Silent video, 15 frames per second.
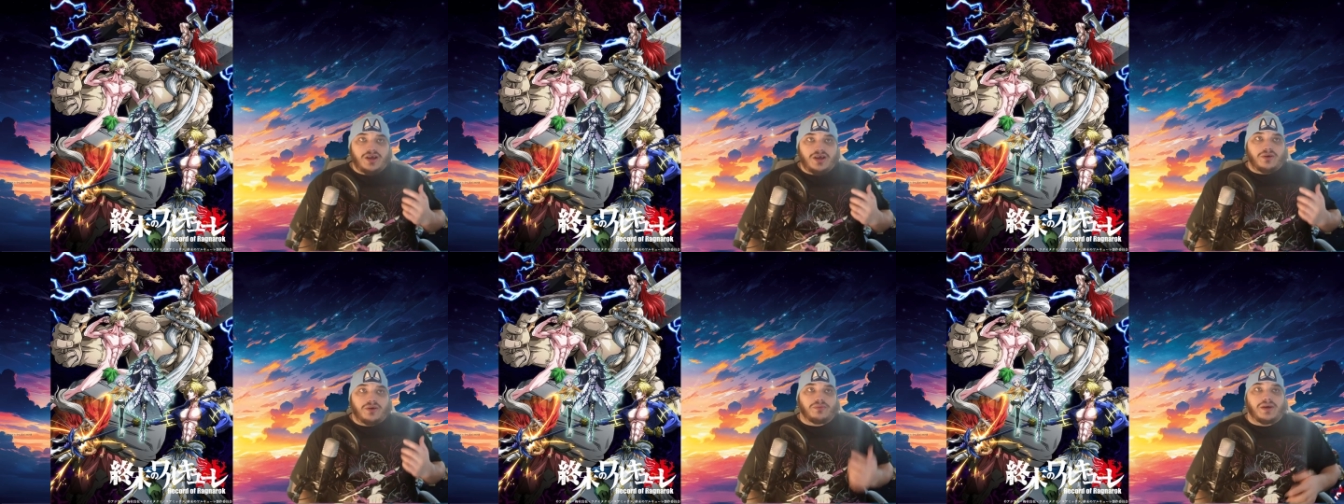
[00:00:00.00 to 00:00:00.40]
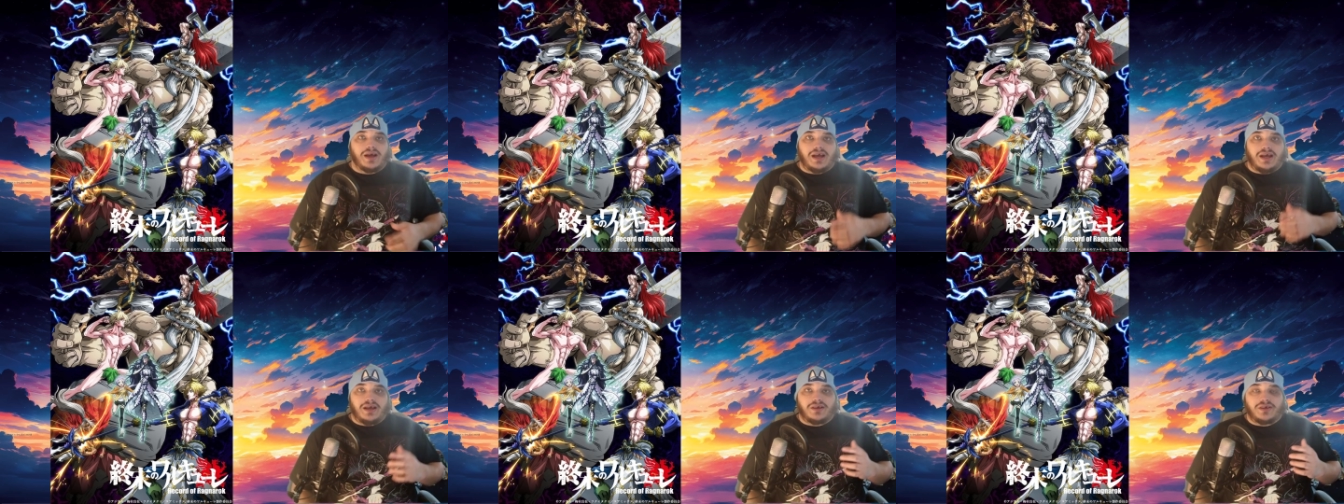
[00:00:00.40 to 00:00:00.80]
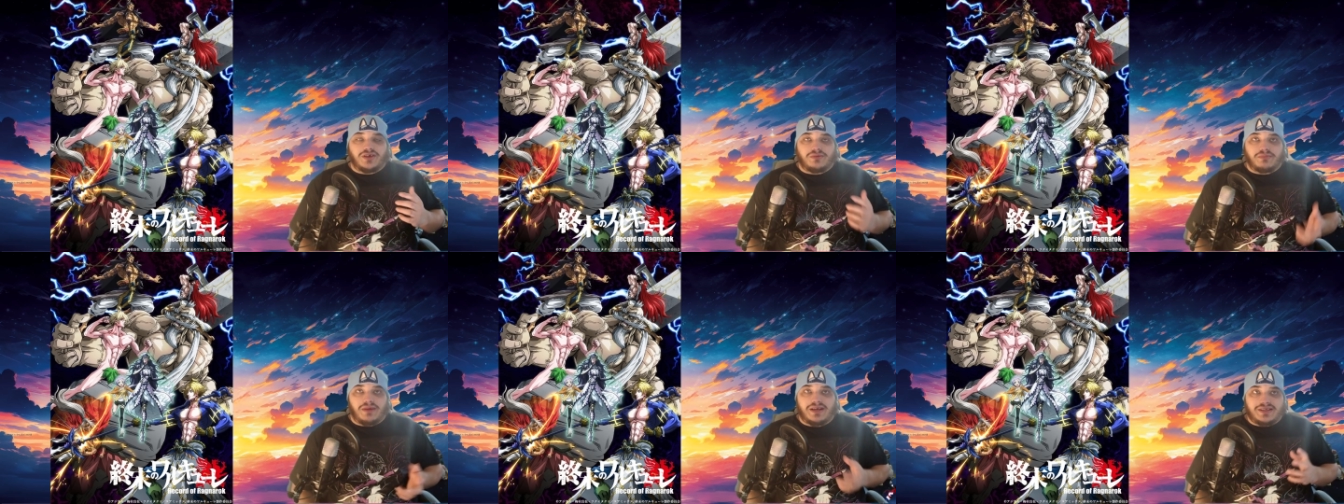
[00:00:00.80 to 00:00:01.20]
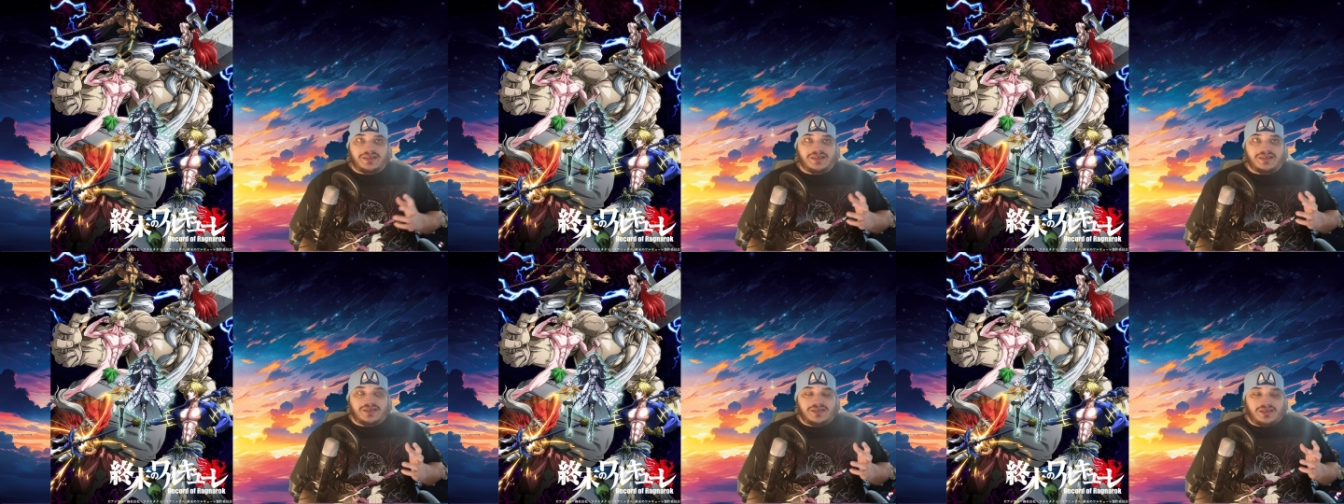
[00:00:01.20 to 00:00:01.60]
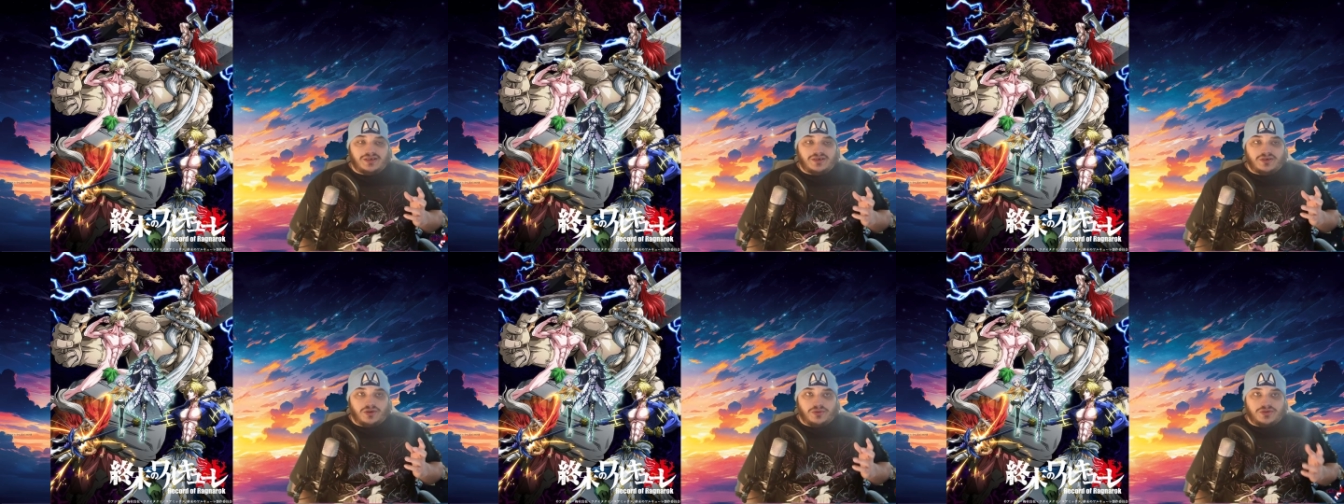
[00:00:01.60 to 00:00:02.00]
where humanity's
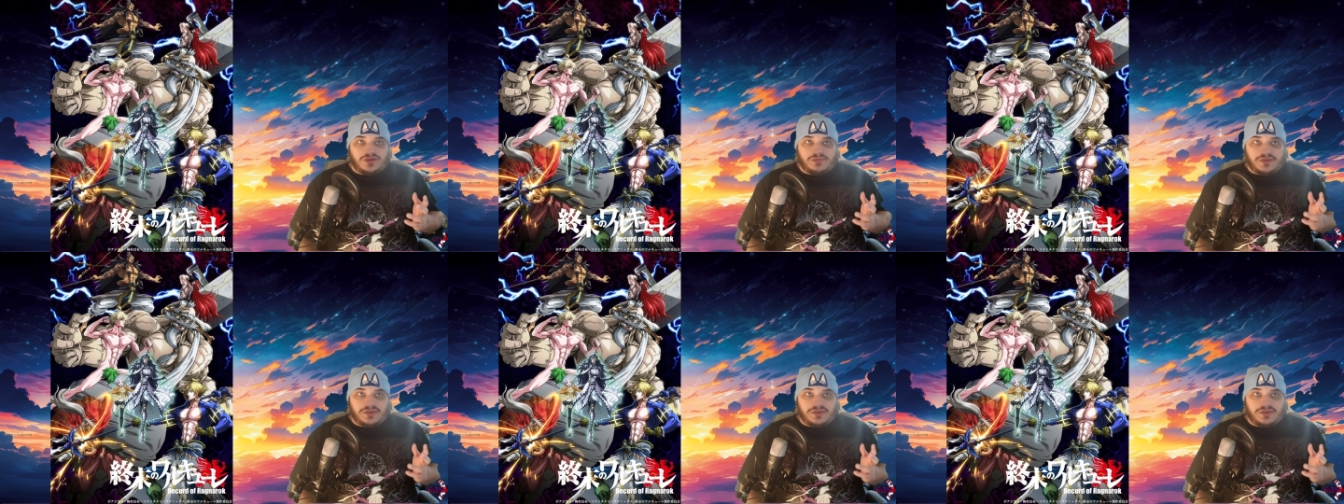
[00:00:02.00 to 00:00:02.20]
going to be